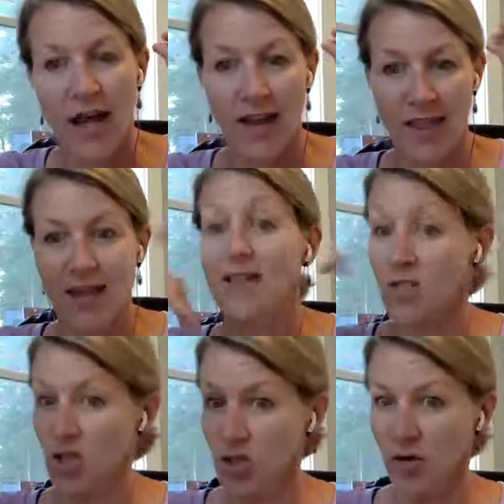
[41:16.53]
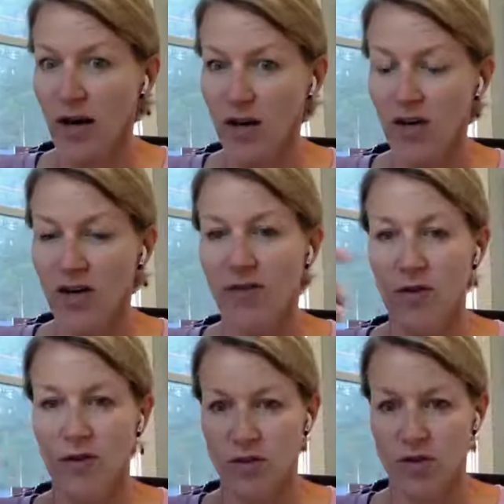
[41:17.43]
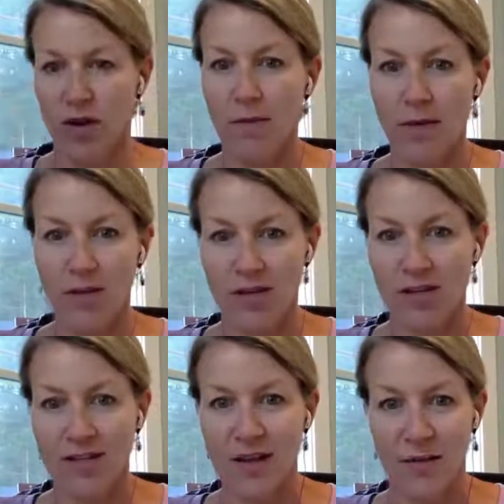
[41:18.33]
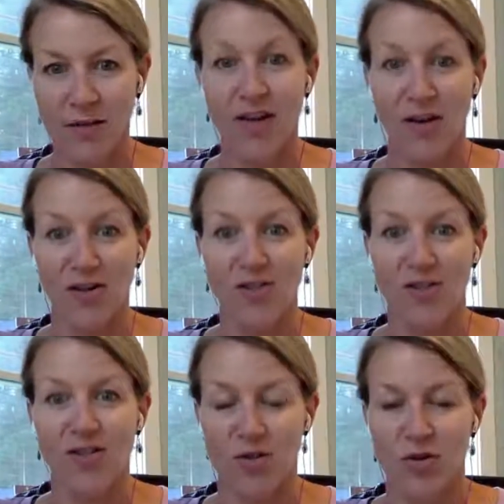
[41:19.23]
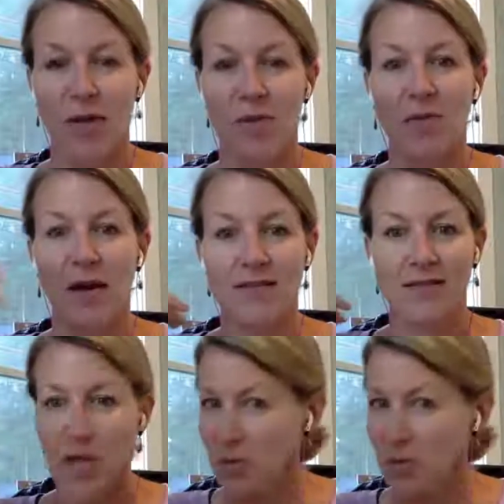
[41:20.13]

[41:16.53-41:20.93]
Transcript: And I think as a trainer, if you're describing your kids, I would encourage you to describe them as,